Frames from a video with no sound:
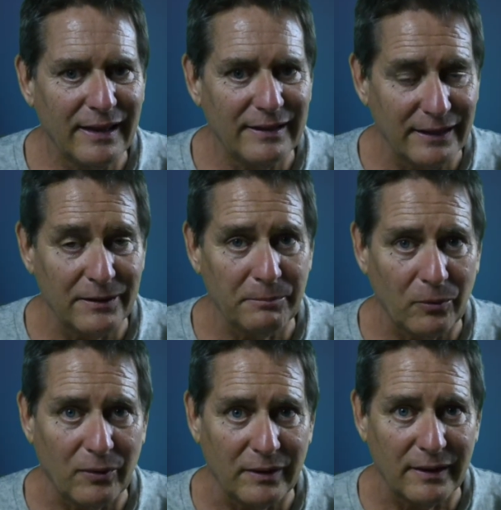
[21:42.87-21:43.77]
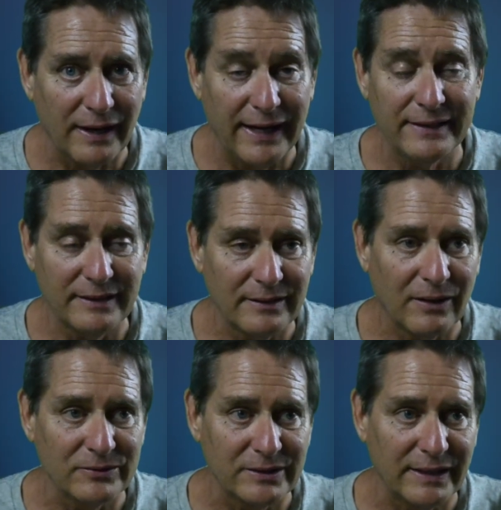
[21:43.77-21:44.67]
the airport,
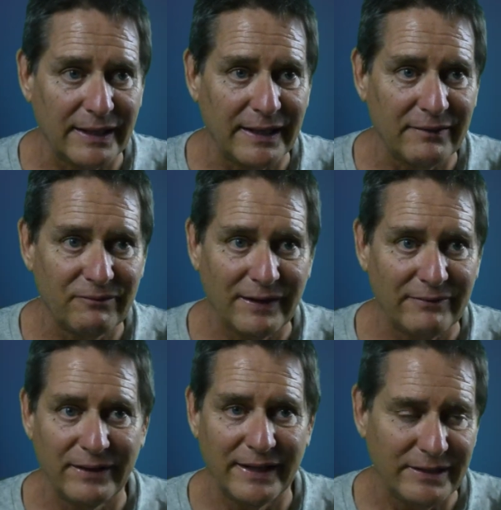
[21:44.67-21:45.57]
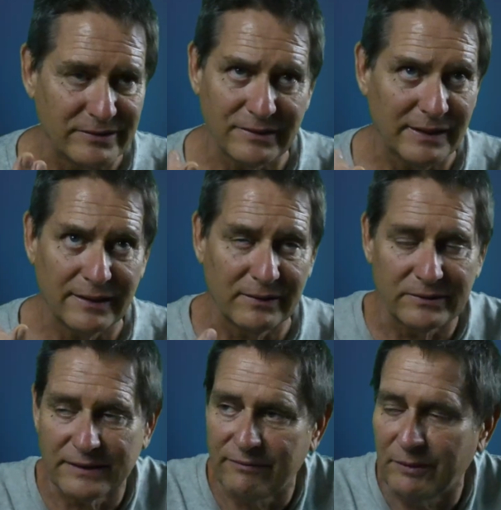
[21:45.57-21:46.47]
$18 a day, 5 days, I don't know,
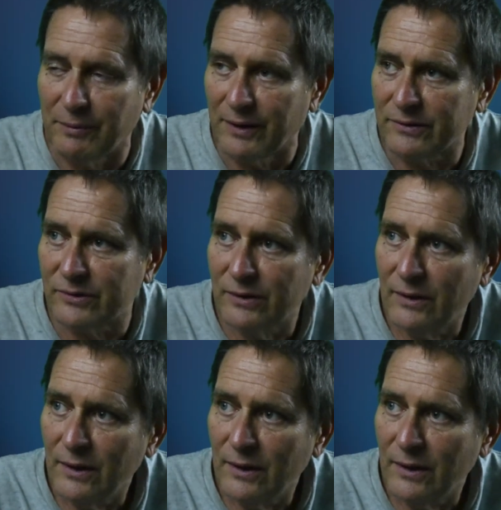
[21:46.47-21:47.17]
$70.